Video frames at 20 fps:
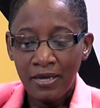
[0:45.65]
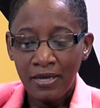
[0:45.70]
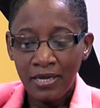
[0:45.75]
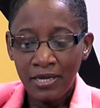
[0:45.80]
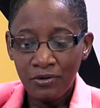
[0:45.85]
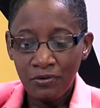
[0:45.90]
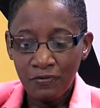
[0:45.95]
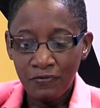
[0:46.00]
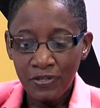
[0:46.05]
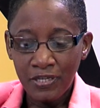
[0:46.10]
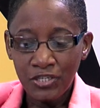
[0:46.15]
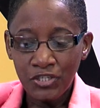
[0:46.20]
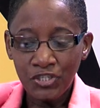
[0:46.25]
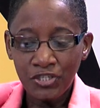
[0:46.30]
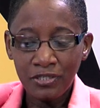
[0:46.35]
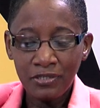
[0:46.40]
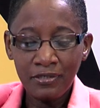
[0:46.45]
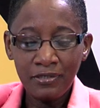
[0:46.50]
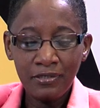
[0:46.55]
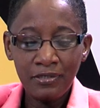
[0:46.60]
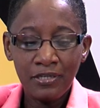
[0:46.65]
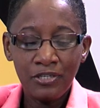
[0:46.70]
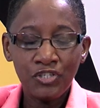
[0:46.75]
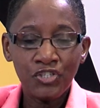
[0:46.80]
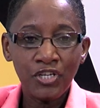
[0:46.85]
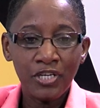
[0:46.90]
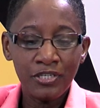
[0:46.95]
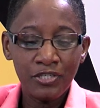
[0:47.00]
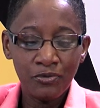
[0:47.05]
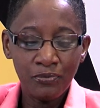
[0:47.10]
Innovation,
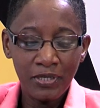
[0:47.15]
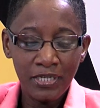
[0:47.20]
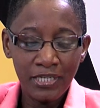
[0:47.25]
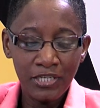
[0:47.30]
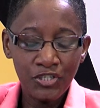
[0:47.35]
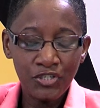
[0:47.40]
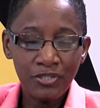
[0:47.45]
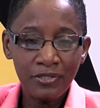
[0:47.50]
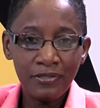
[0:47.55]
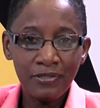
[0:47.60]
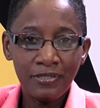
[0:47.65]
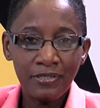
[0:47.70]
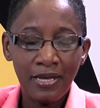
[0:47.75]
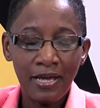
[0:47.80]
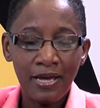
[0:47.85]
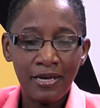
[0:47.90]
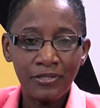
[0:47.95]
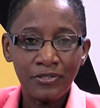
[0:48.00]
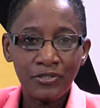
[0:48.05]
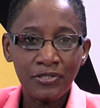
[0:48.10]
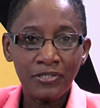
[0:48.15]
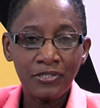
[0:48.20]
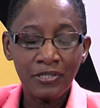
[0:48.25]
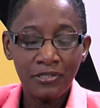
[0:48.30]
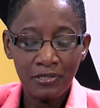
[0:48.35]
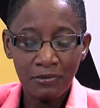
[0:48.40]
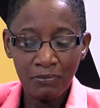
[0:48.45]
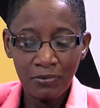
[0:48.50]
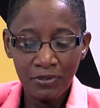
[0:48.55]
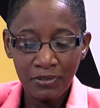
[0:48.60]
Gender Relations, and
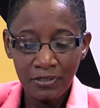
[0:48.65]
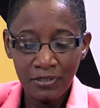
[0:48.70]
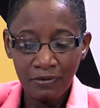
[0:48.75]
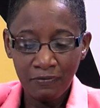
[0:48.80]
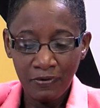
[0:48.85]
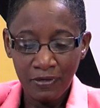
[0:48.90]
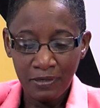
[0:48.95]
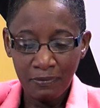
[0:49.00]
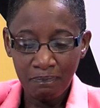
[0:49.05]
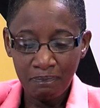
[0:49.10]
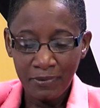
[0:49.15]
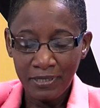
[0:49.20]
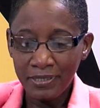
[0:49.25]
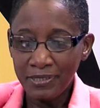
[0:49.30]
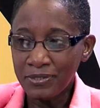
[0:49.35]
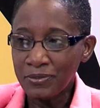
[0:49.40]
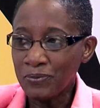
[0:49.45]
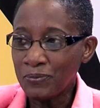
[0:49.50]
Sustainable Development.